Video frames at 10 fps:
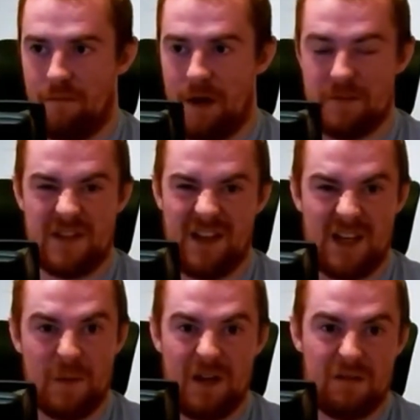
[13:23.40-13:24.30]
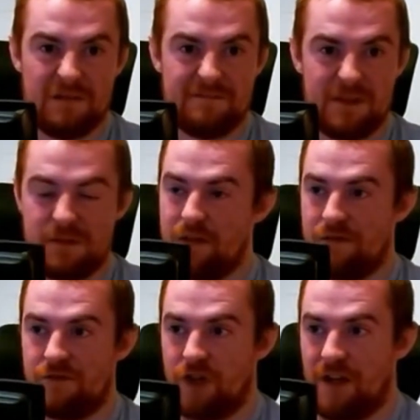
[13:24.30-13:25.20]
I'm still in the middle of it. I'm still
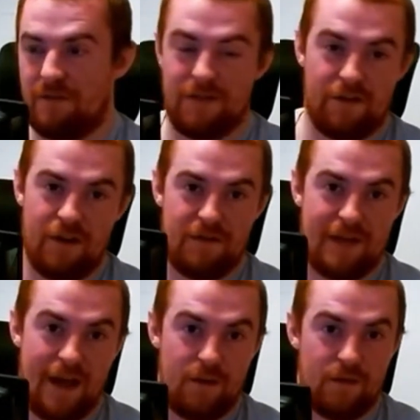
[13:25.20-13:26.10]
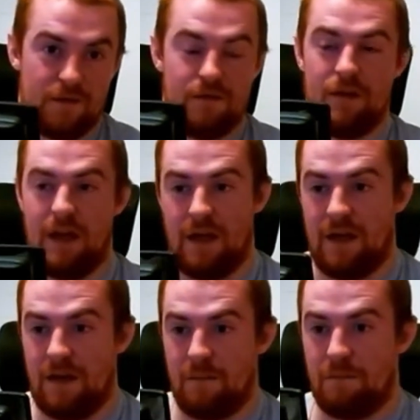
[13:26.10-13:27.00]
trying to figure out the how
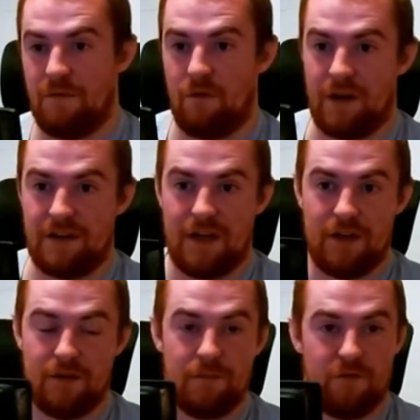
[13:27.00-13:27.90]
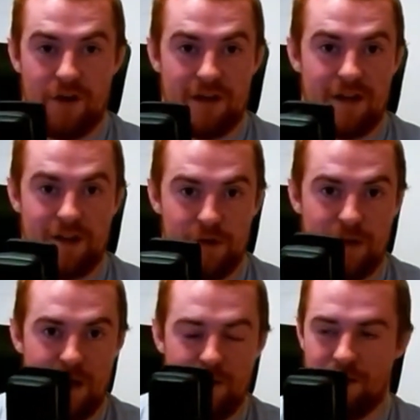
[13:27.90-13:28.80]
uh, before I can tell you before I can tell you the
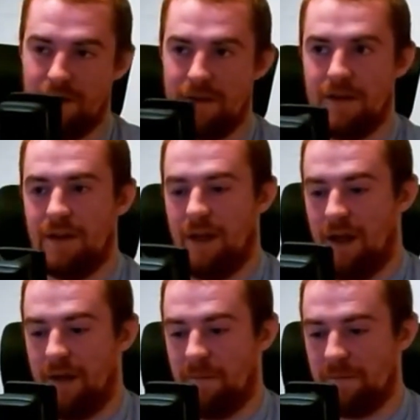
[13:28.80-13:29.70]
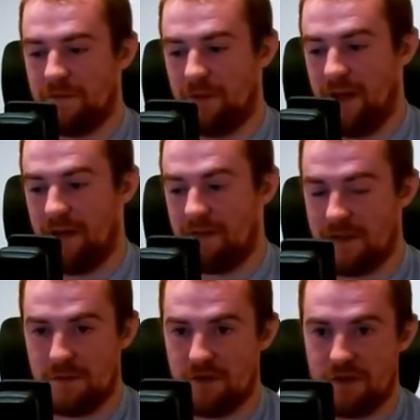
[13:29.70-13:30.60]
how. Um, so yeah,
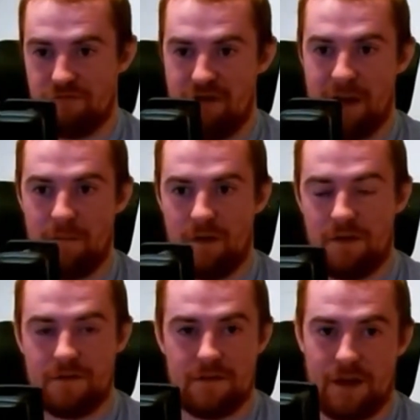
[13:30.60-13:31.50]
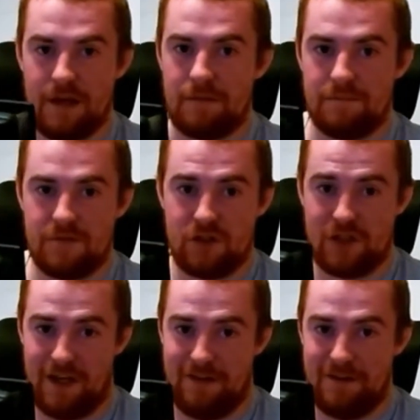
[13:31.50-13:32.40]
this was just a ramble that I
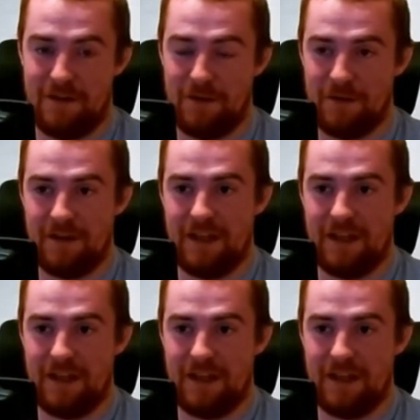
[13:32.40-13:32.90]
decided to do,